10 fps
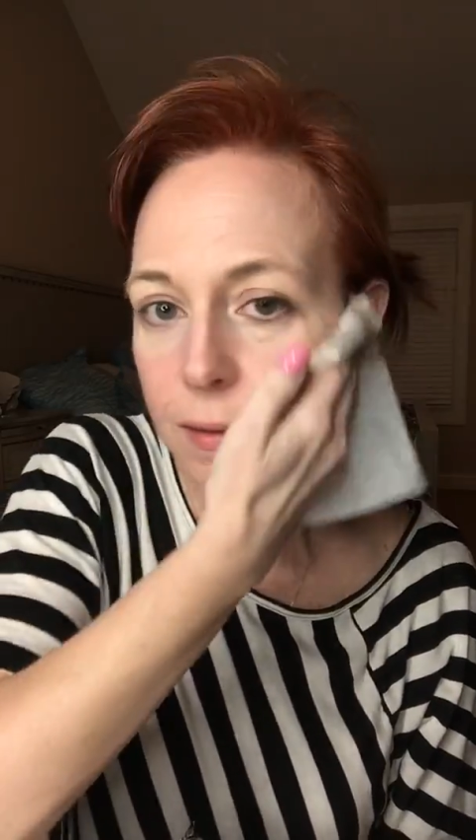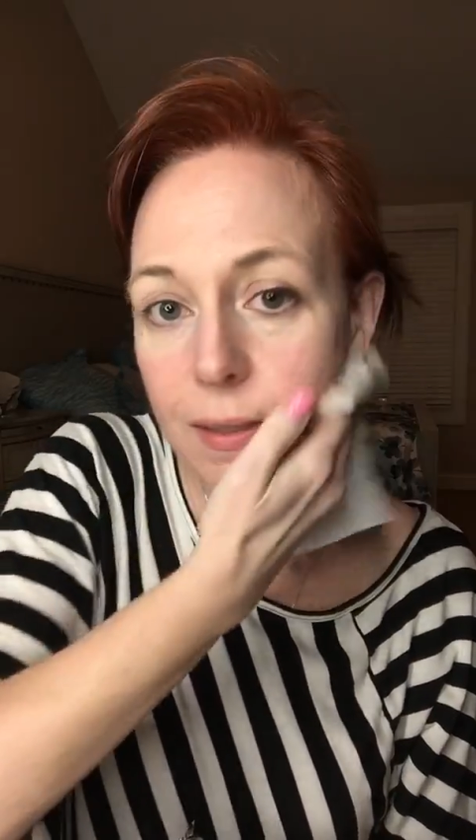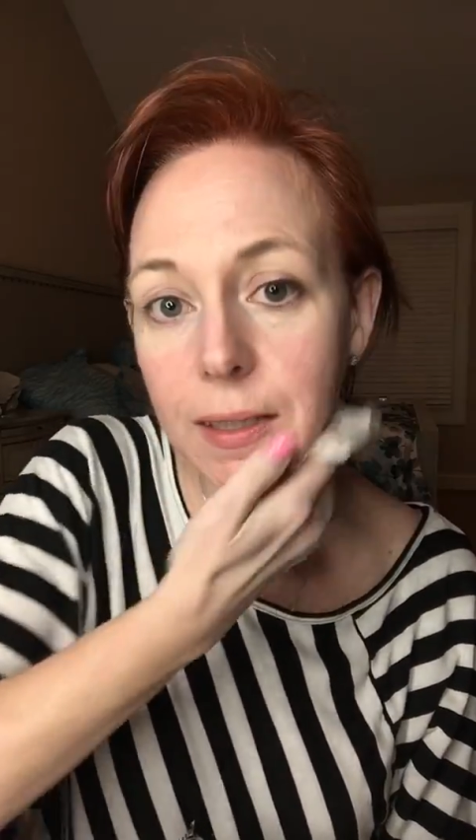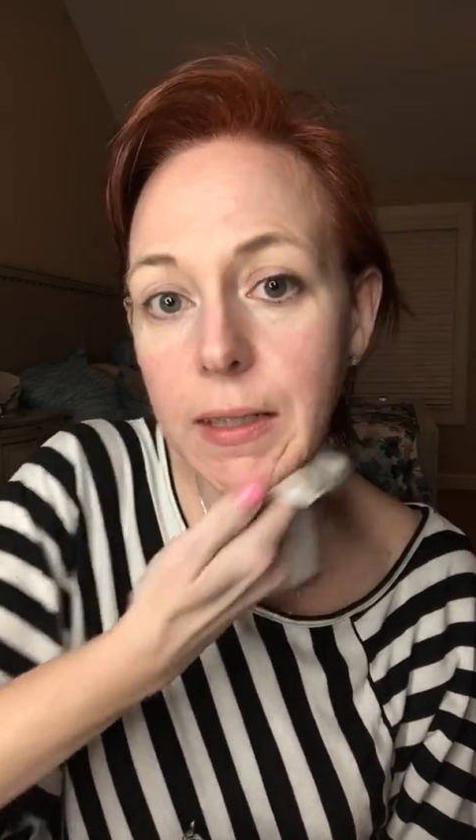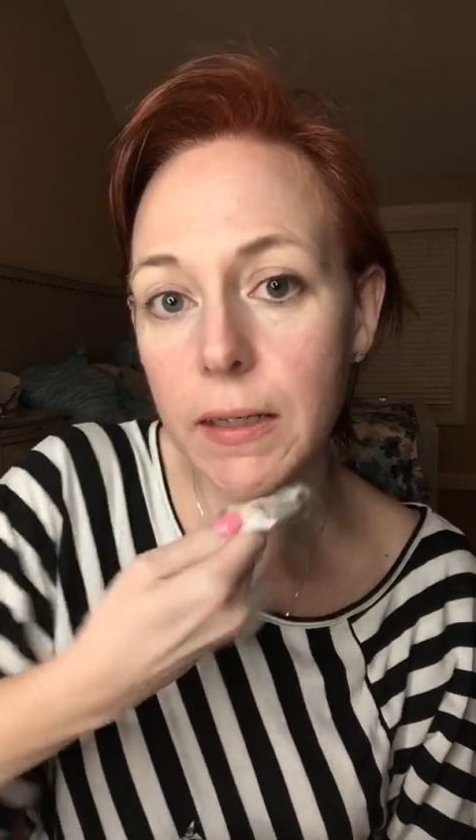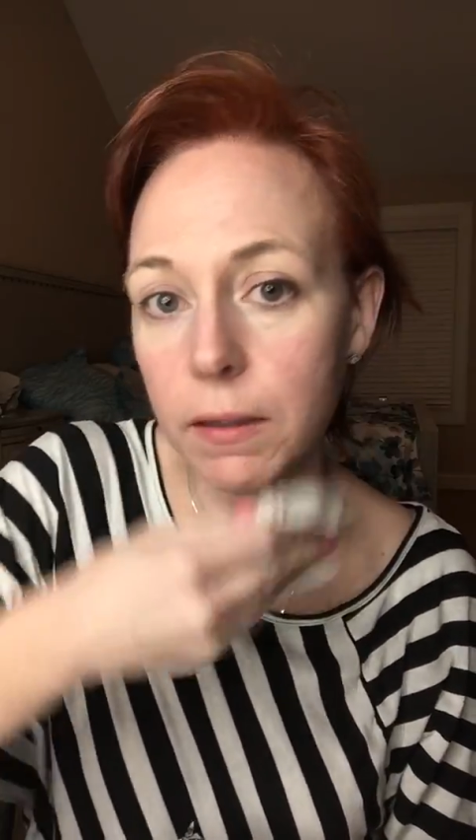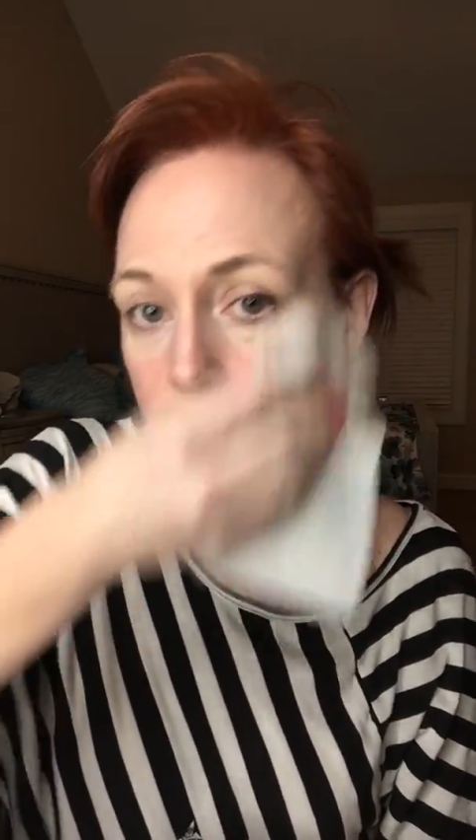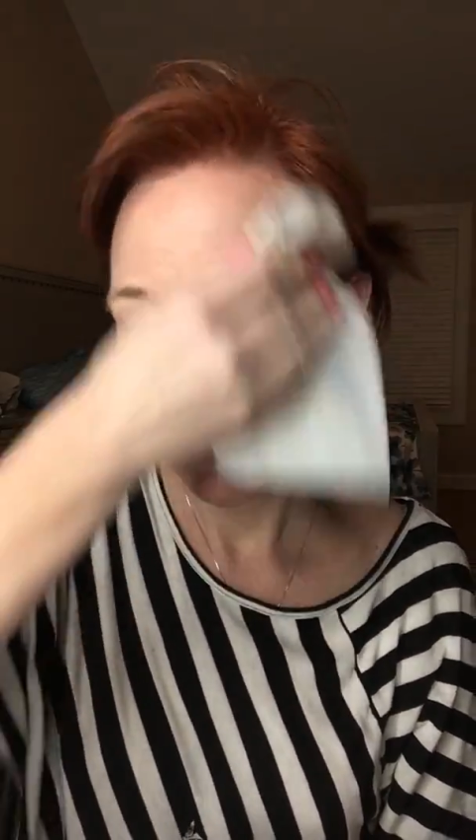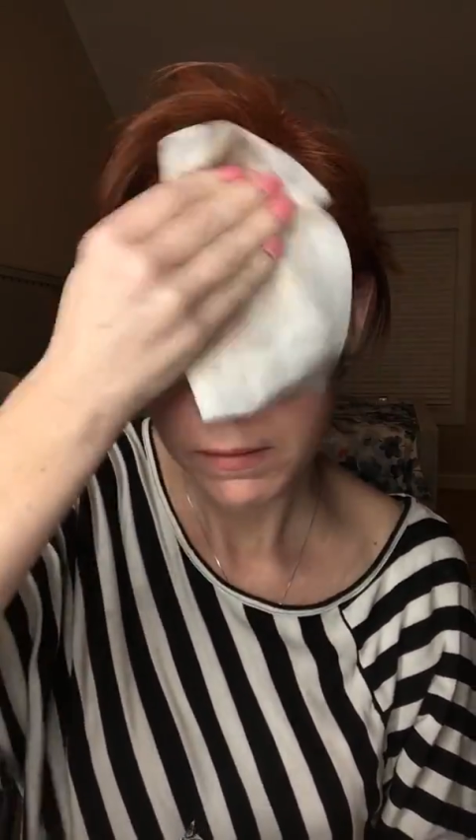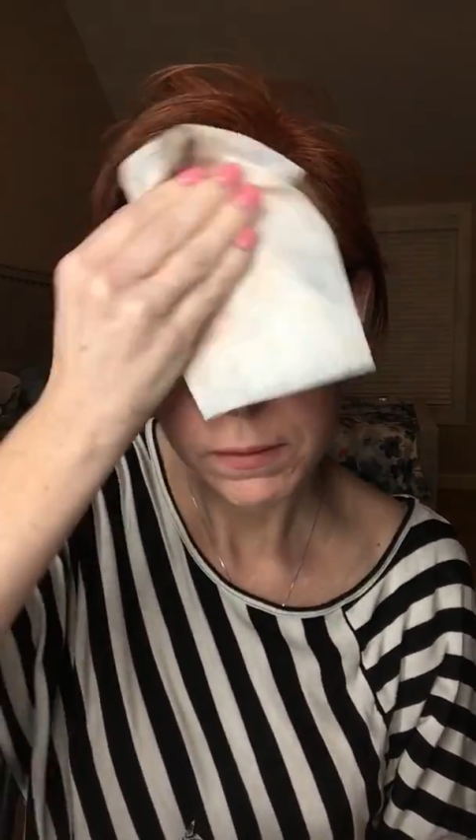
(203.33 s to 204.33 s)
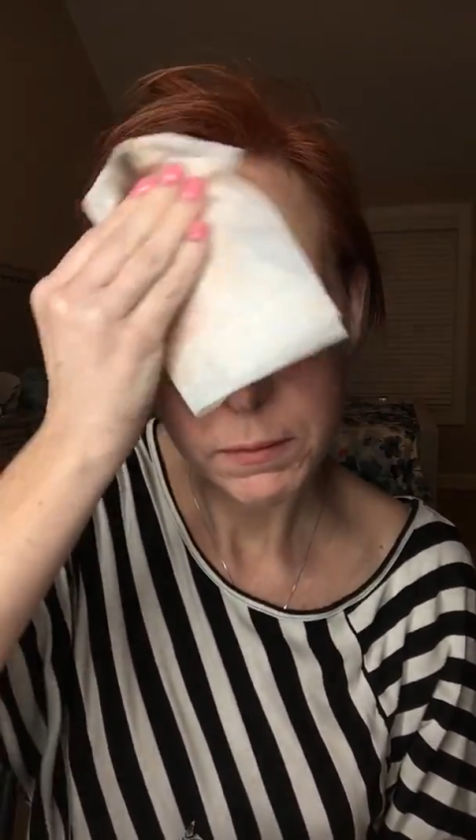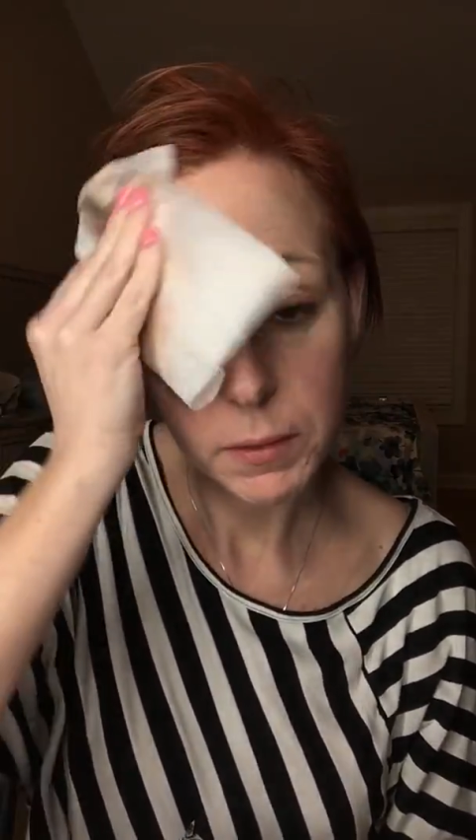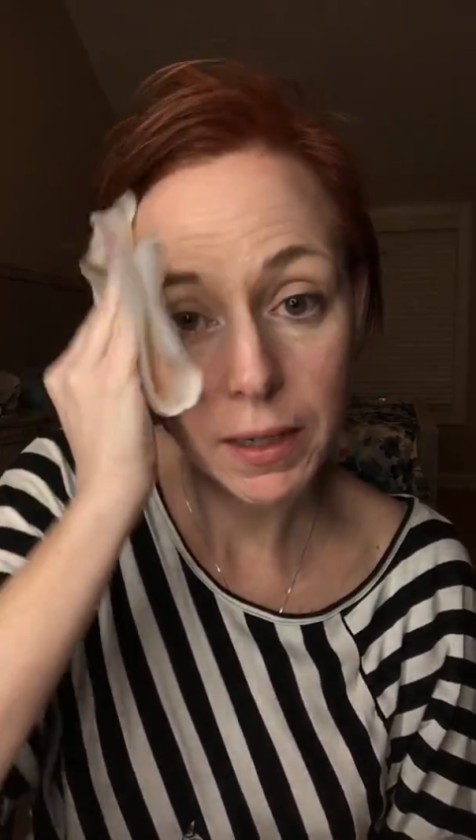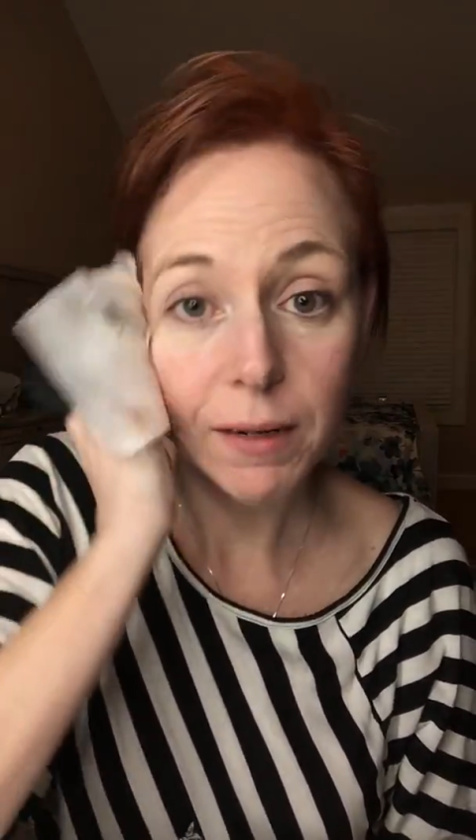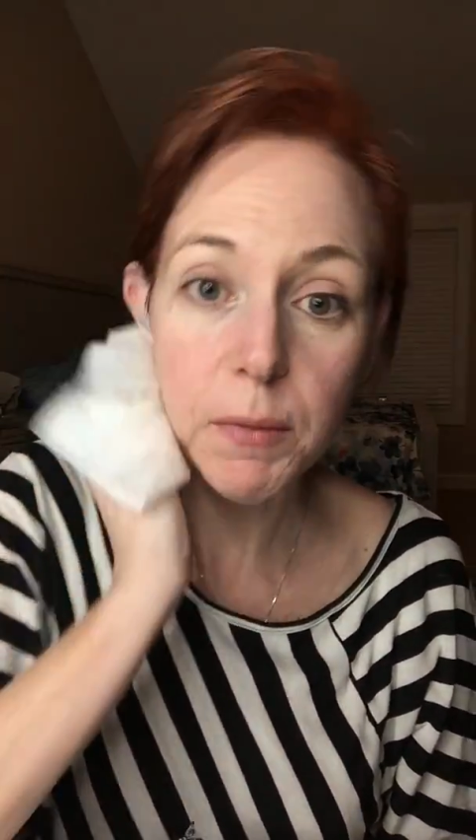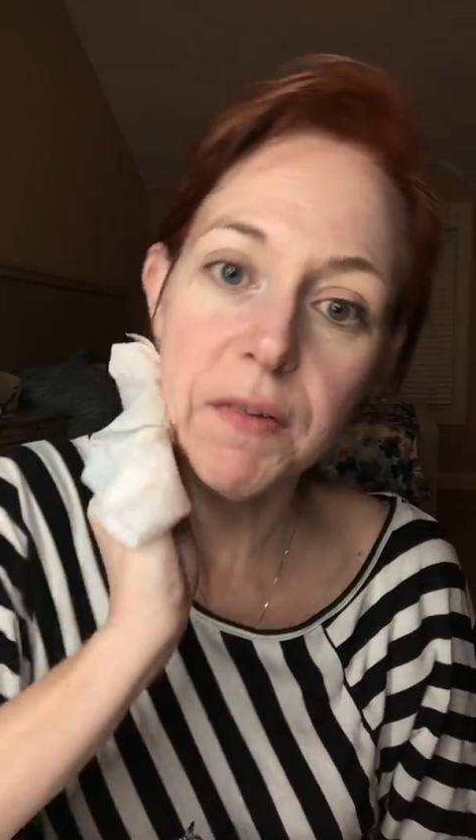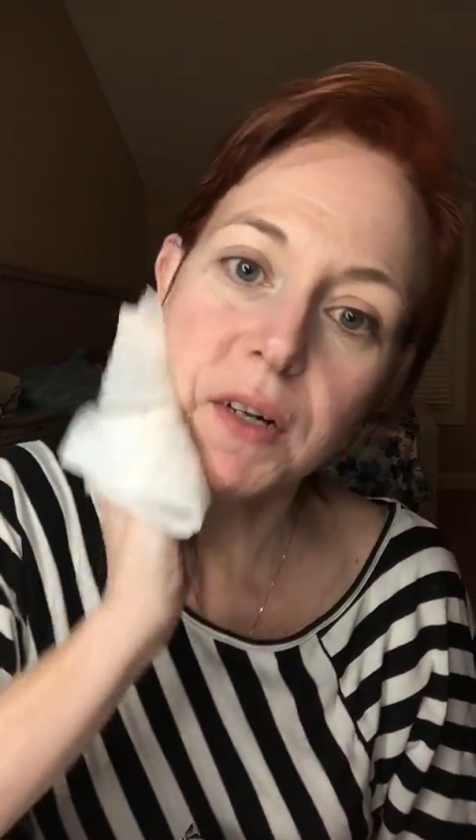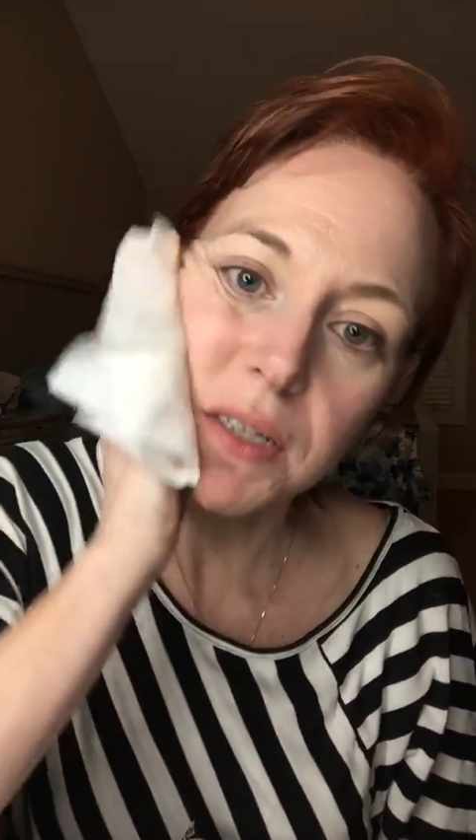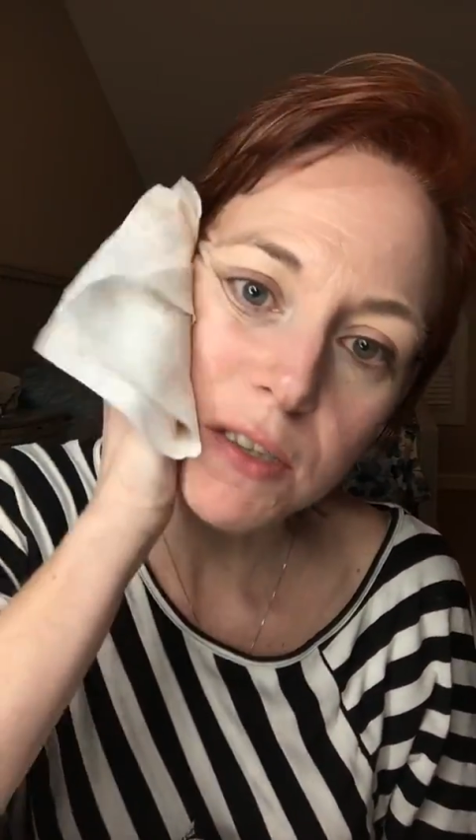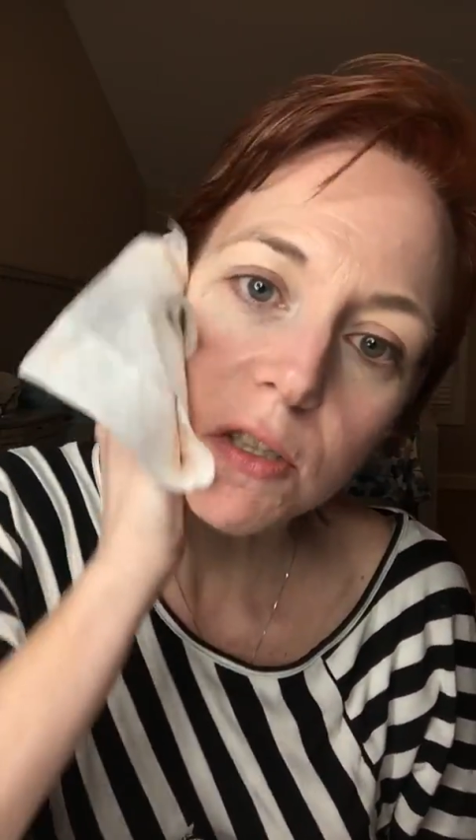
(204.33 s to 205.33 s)
see when I have my
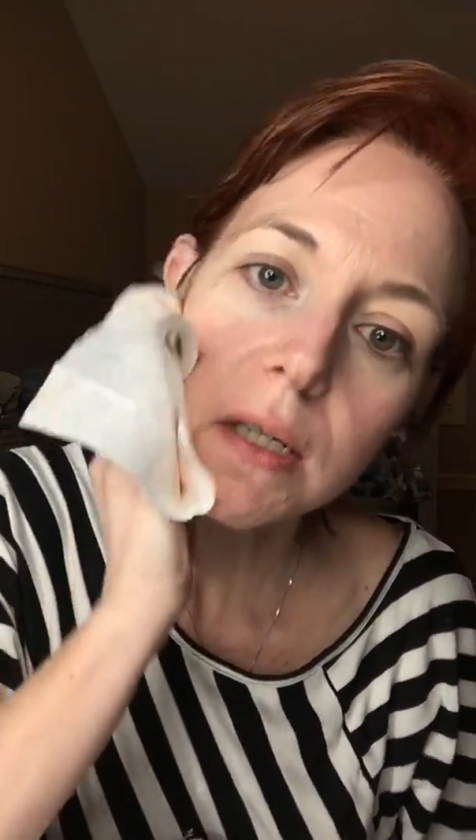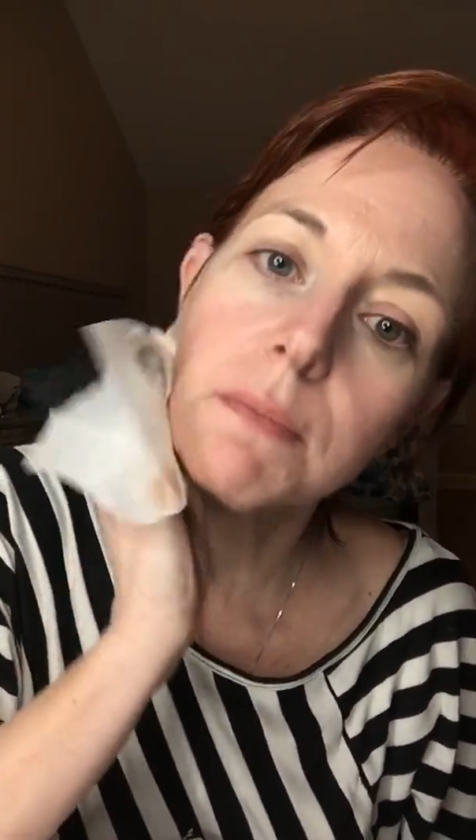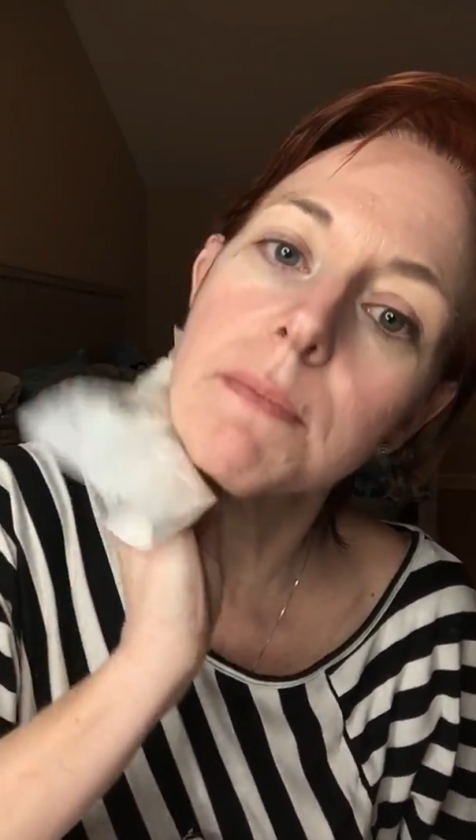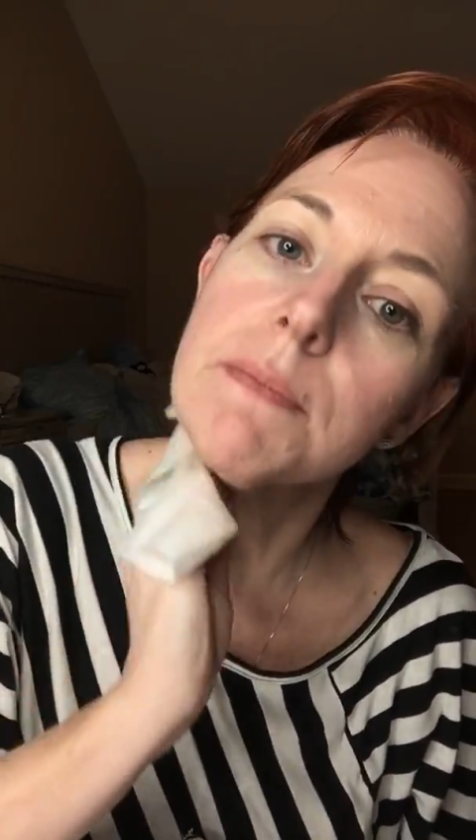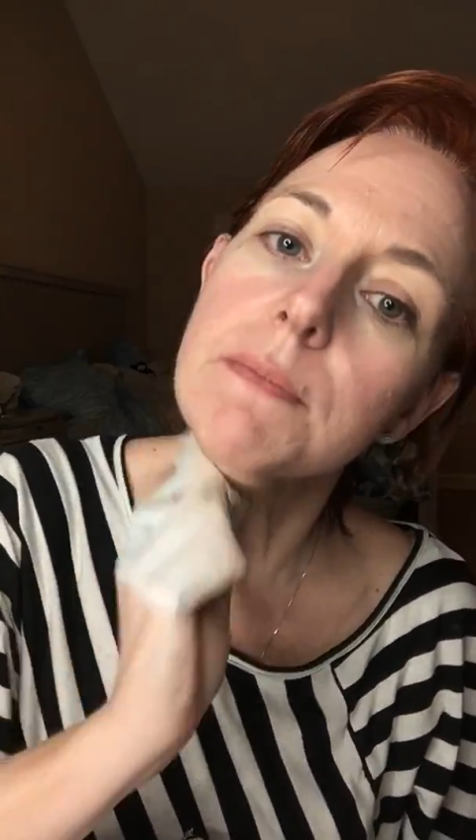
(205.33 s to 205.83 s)
foundation on.